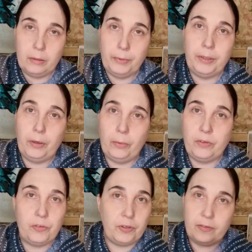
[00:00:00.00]
we know
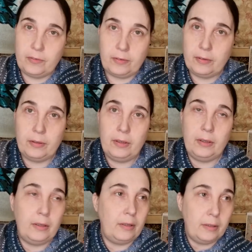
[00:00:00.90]
it's just
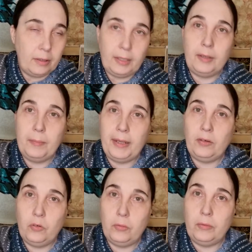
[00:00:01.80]
it
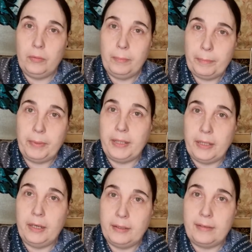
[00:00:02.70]
meant to
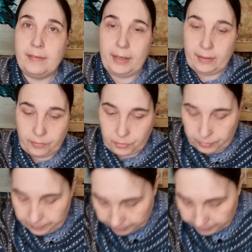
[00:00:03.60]
be a disaster.